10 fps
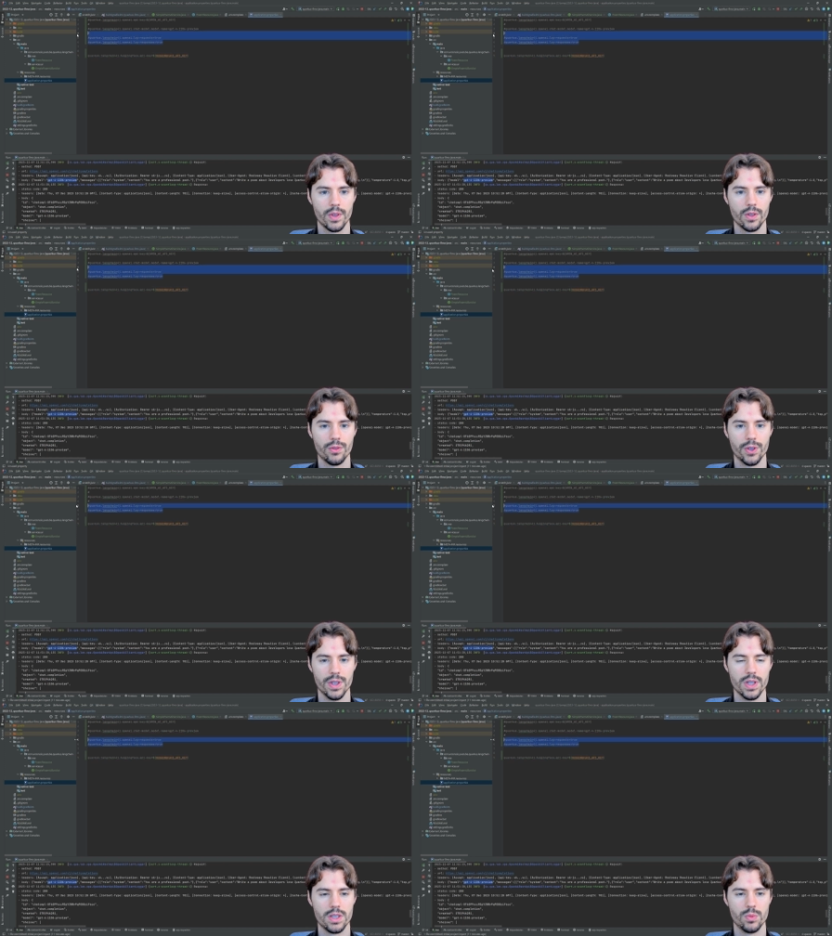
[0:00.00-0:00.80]
For
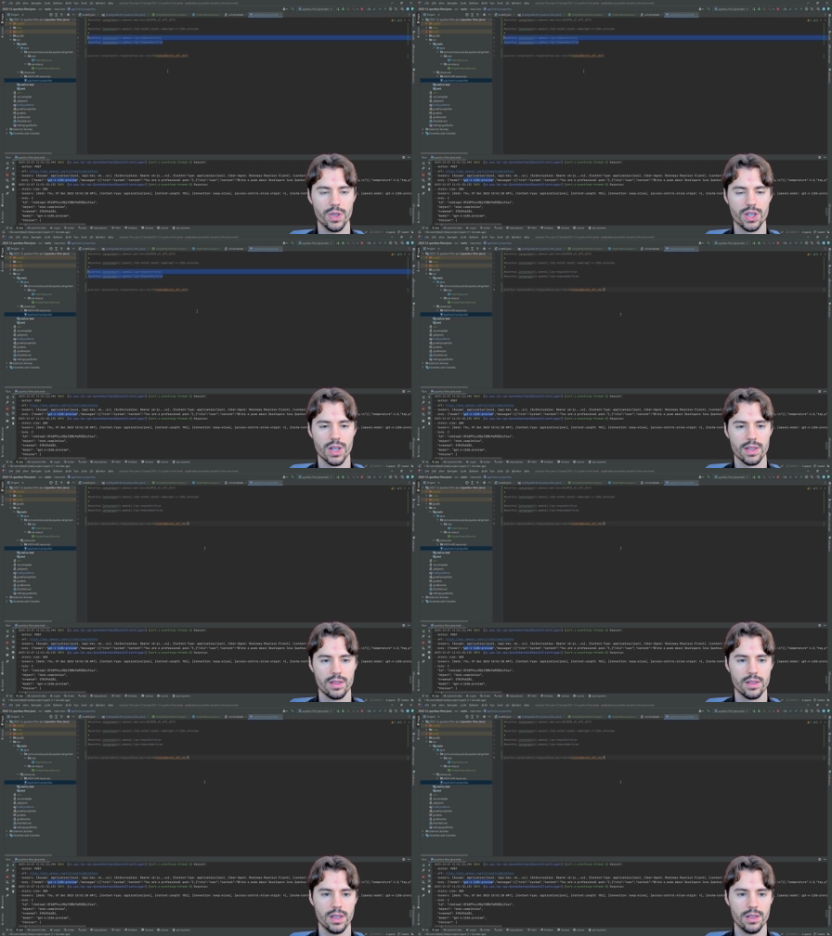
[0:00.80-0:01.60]
this, we just
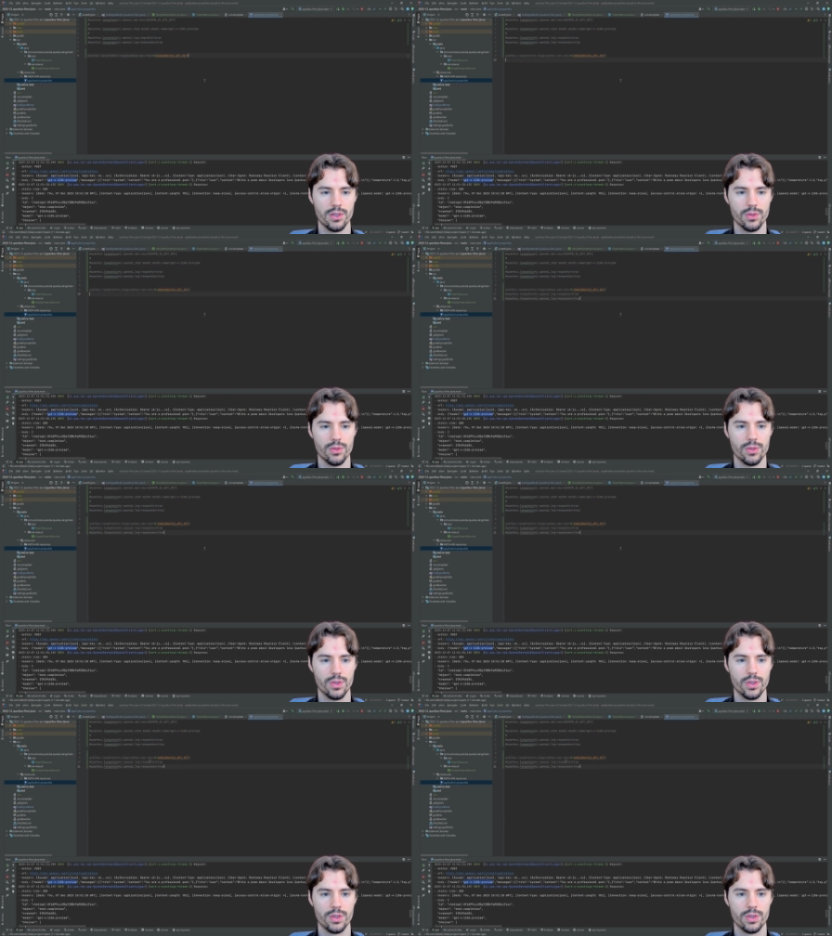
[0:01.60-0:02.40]
need to
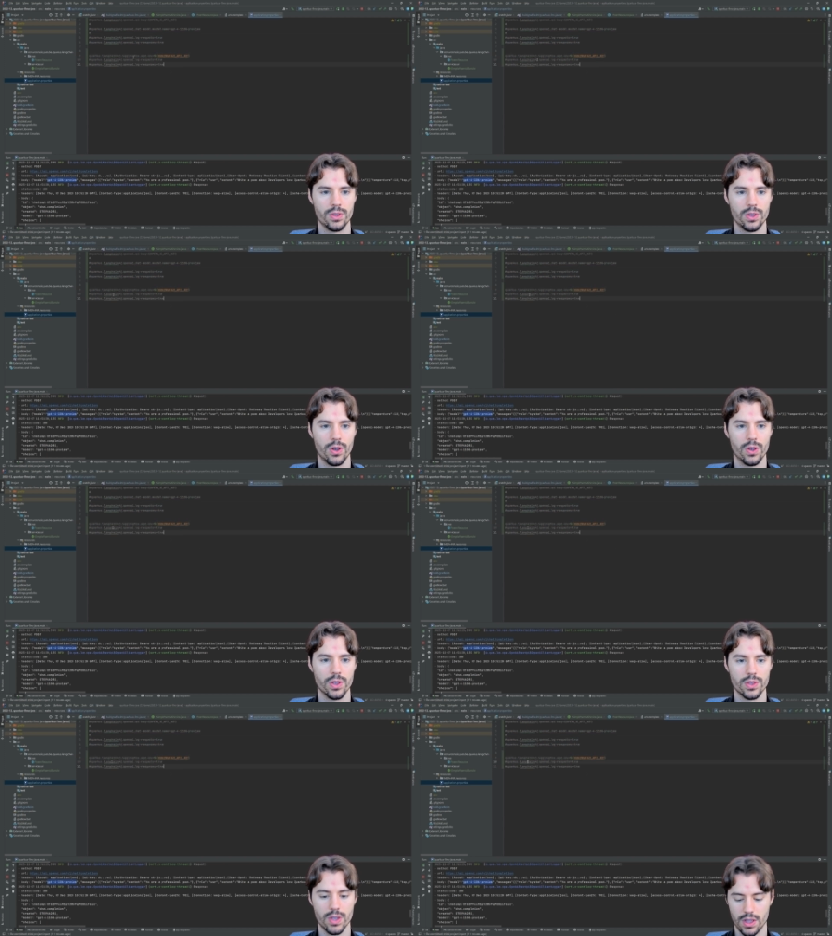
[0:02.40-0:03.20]

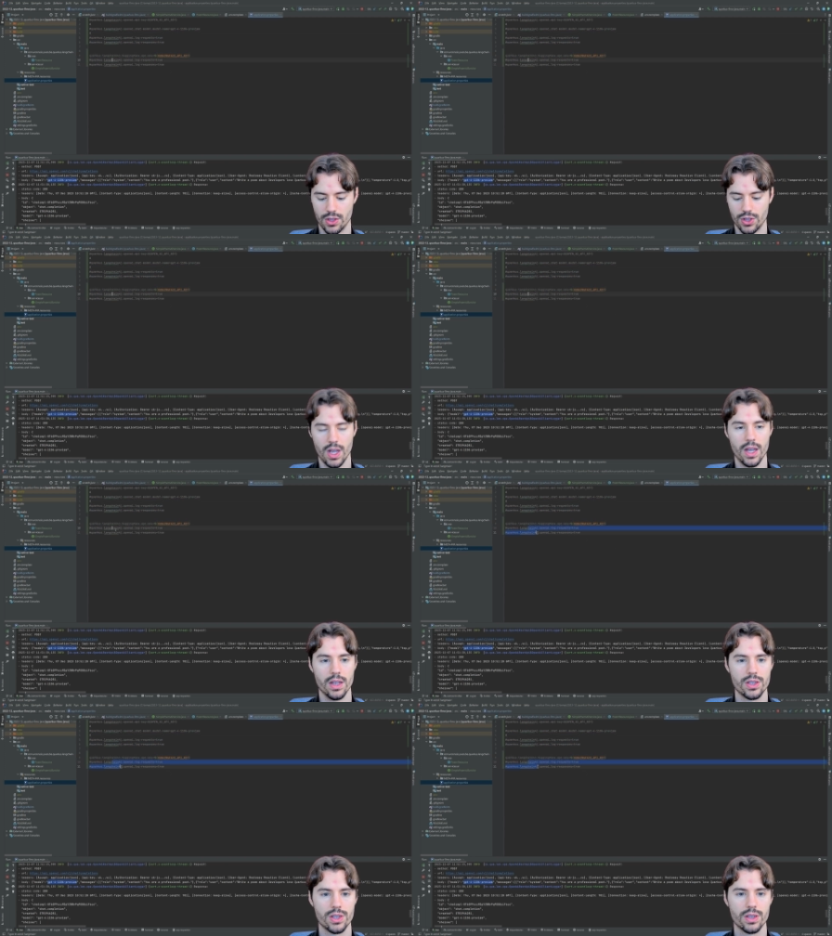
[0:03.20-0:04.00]
also
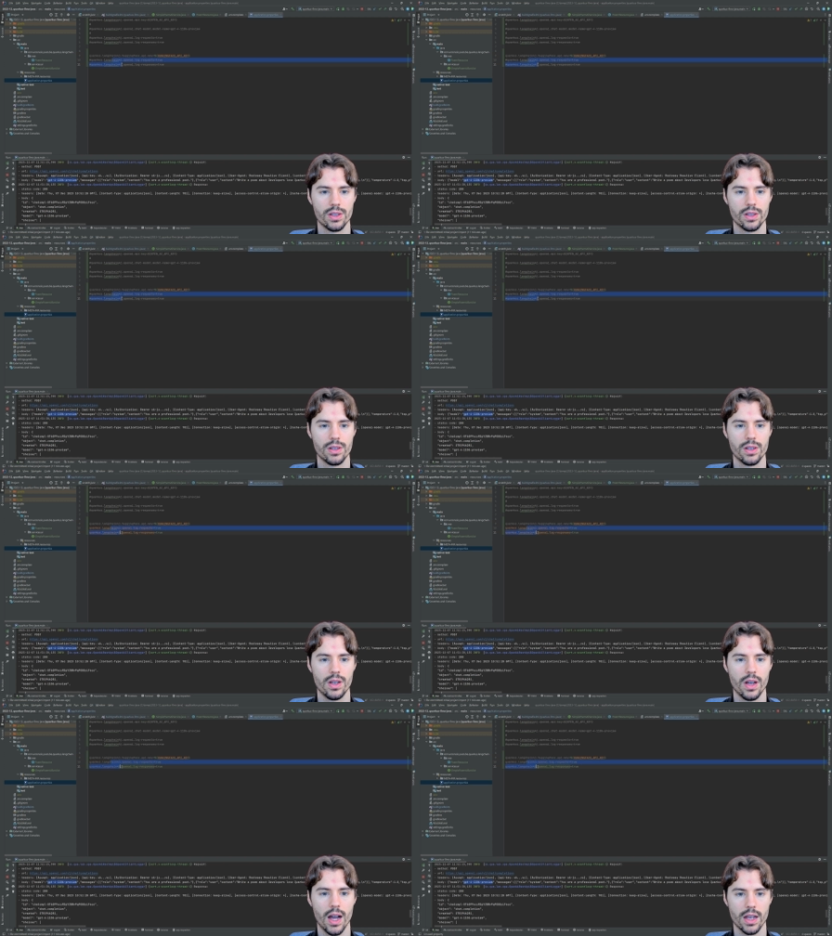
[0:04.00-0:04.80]
exchange
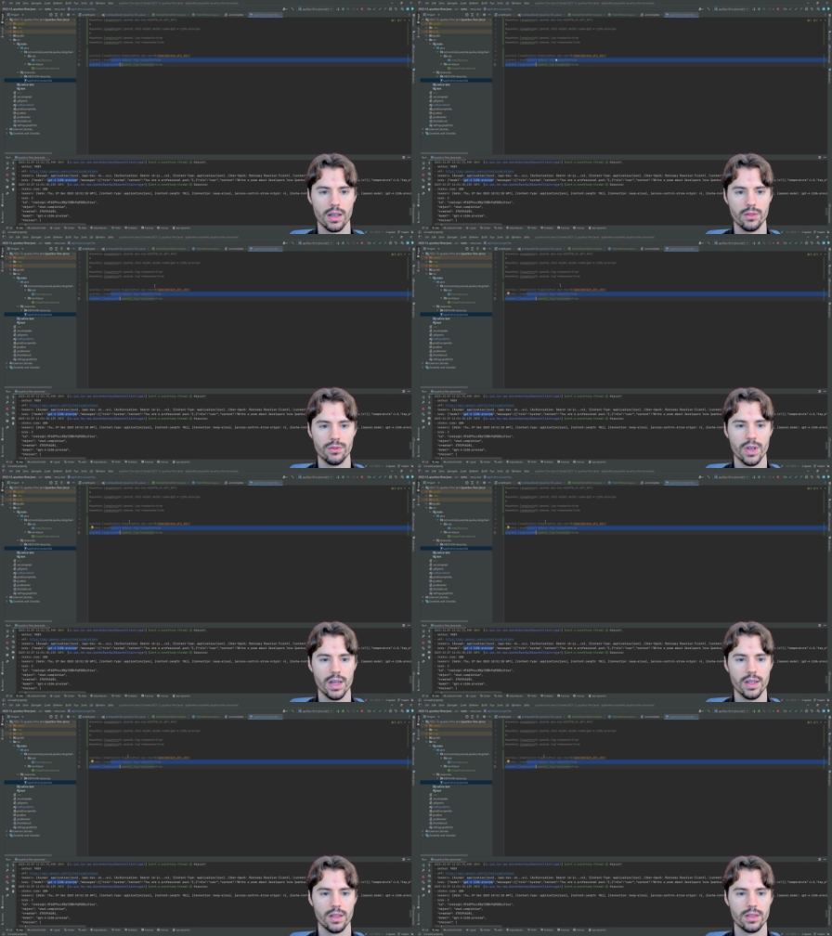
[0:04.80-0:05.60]
Hugging
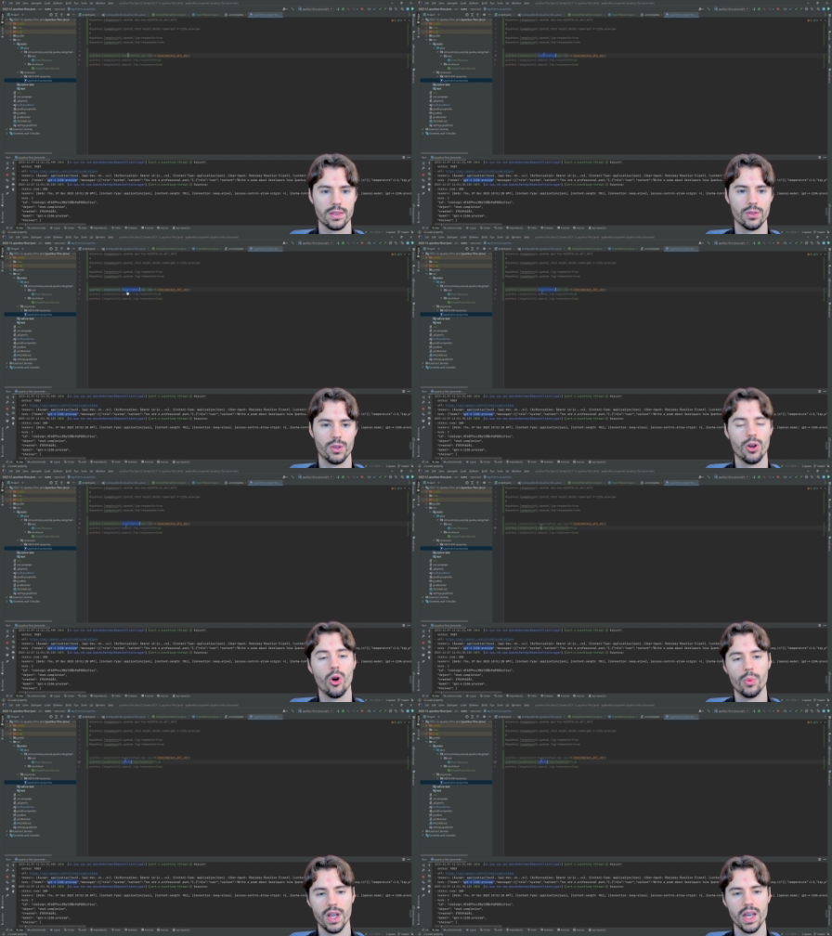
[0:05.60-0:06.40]
Face or
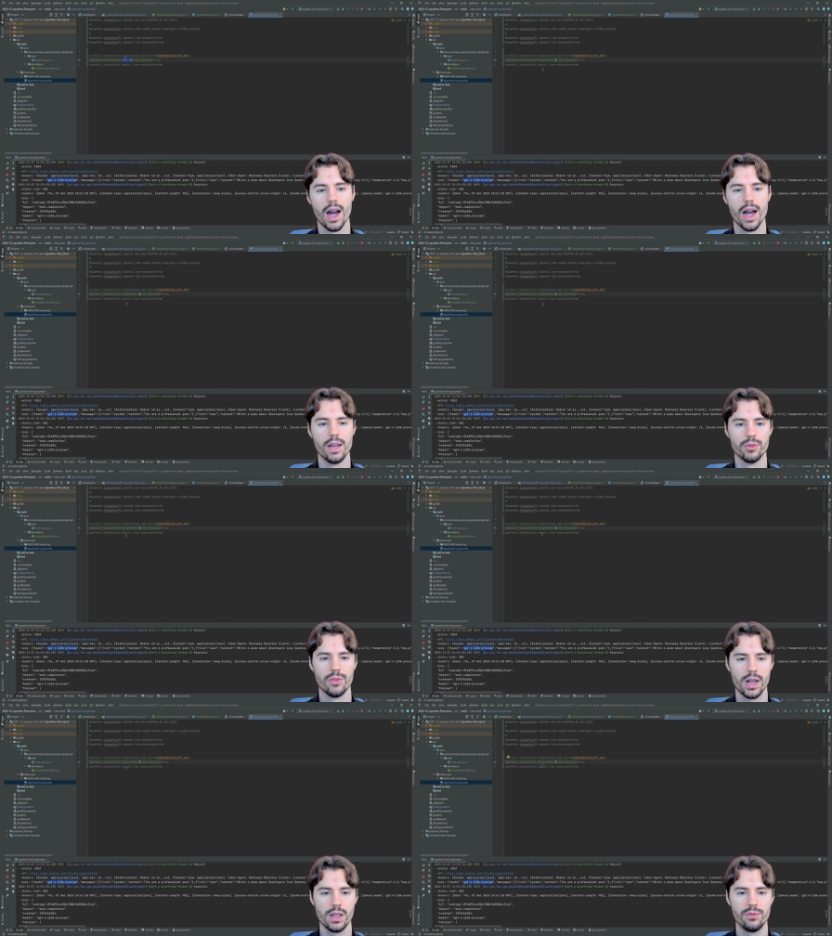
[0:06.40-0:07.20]
OpenAI with
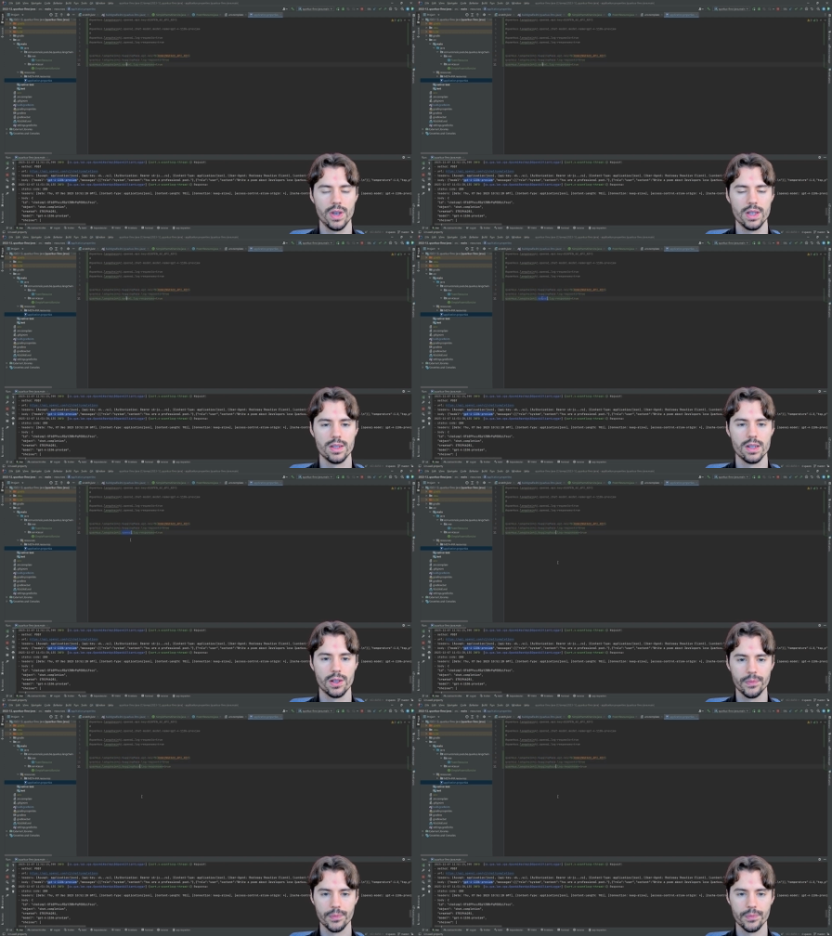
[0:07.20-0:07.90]
Hugging Face here.